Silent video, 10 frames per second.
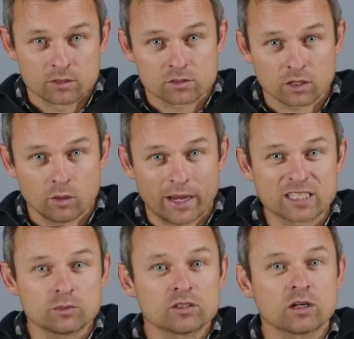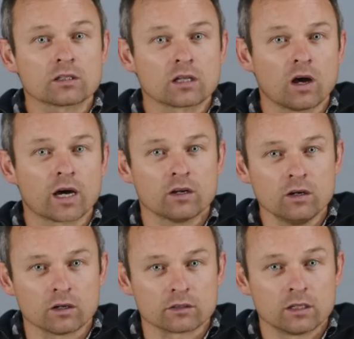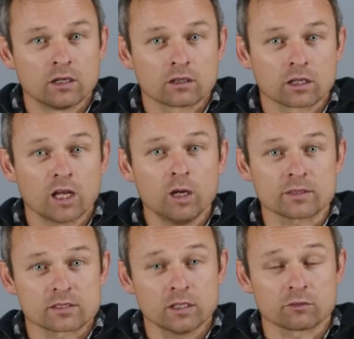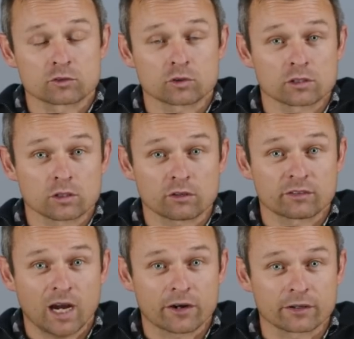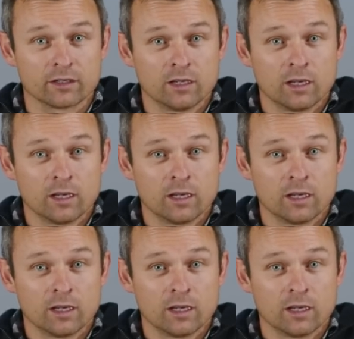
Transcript: So as we turn the light on, the globe itself draws a lot of current.